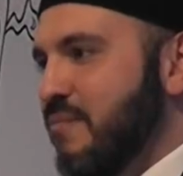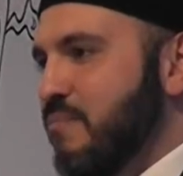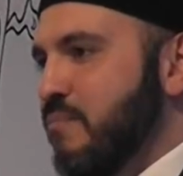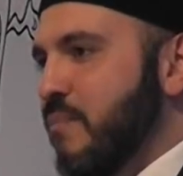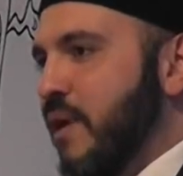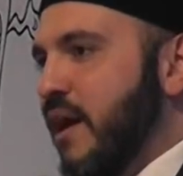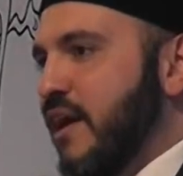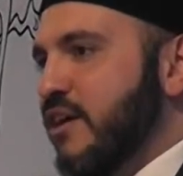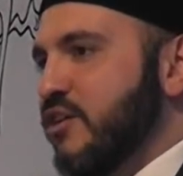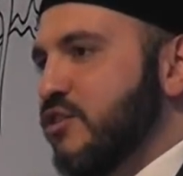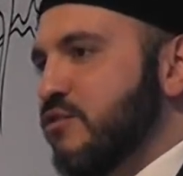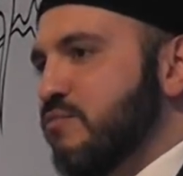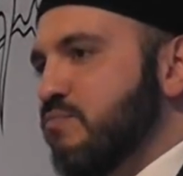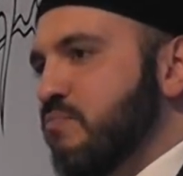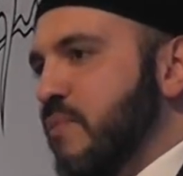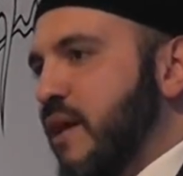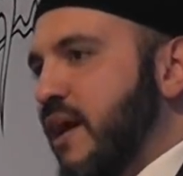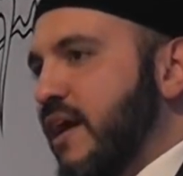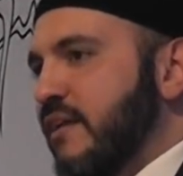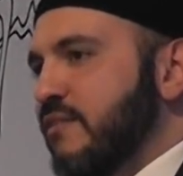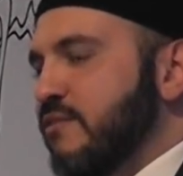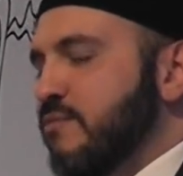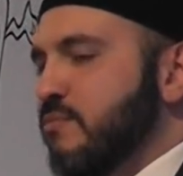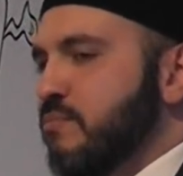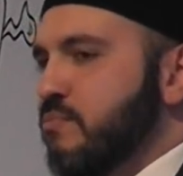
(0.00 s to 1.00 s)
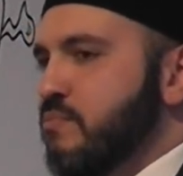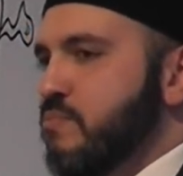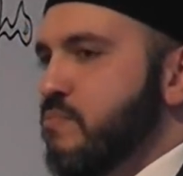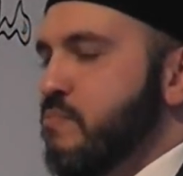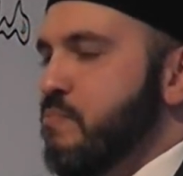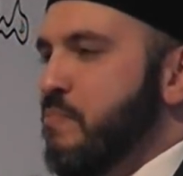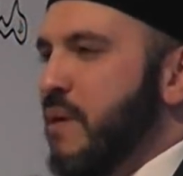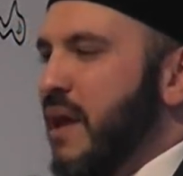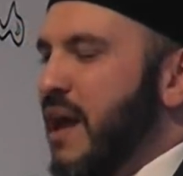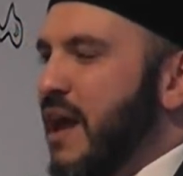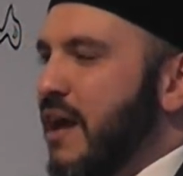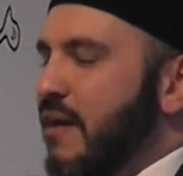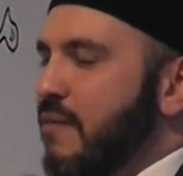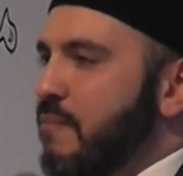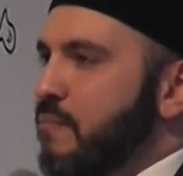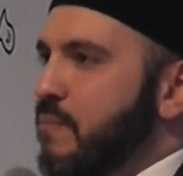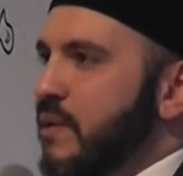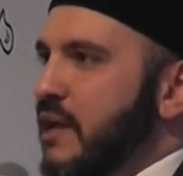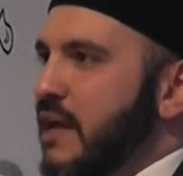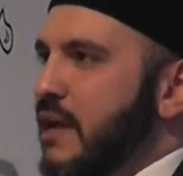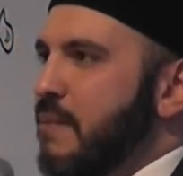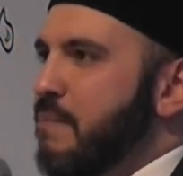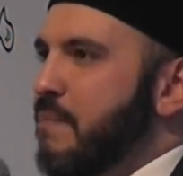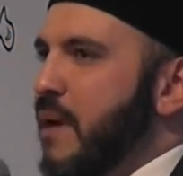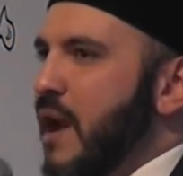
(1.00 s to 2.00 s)
might
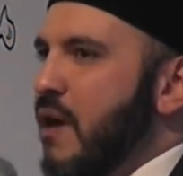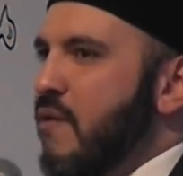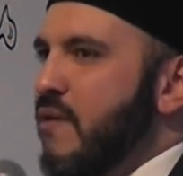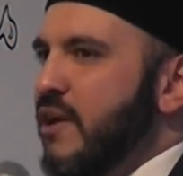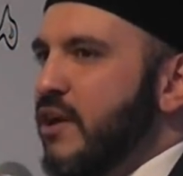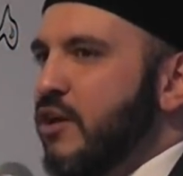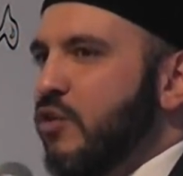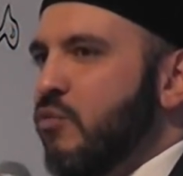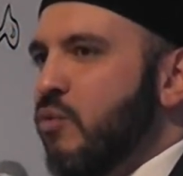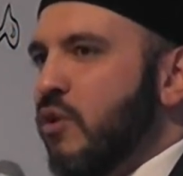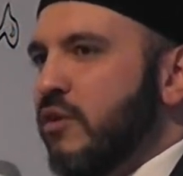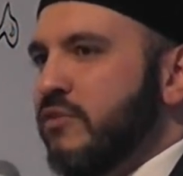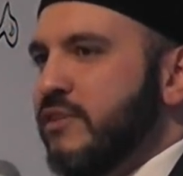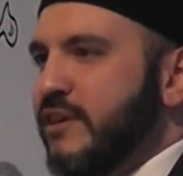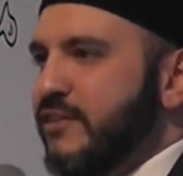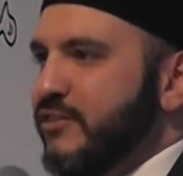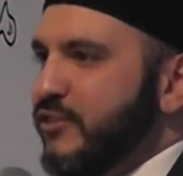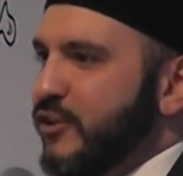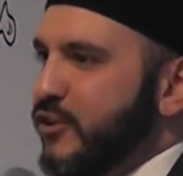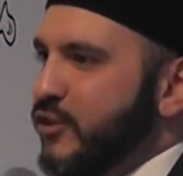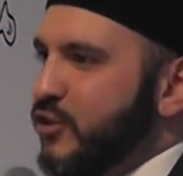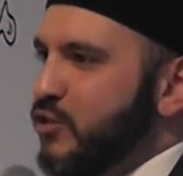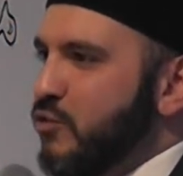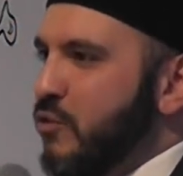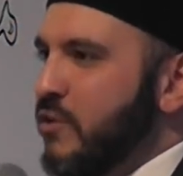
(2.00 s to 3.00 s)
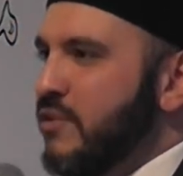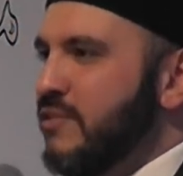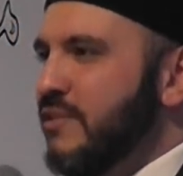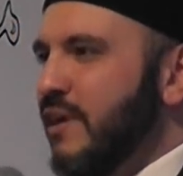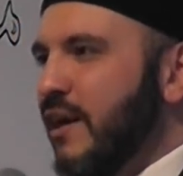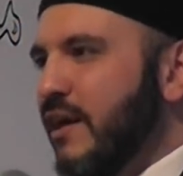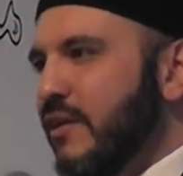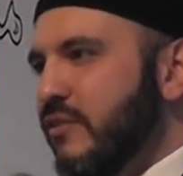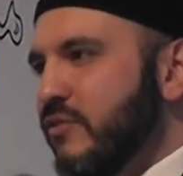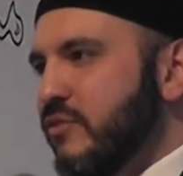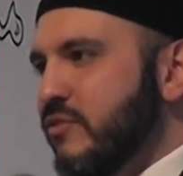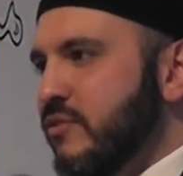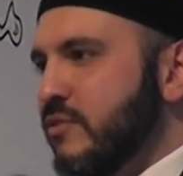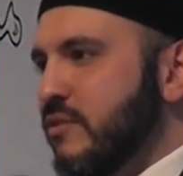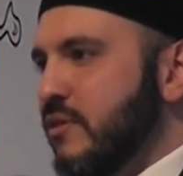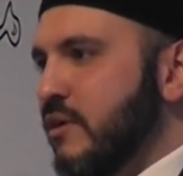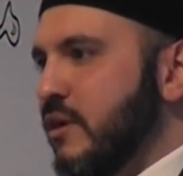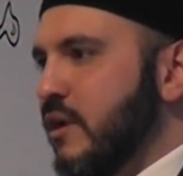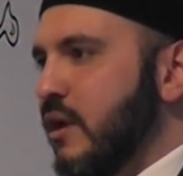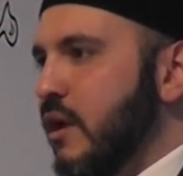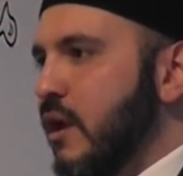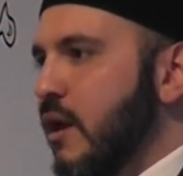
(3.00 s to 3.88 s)
be a bearing on what testosterone does.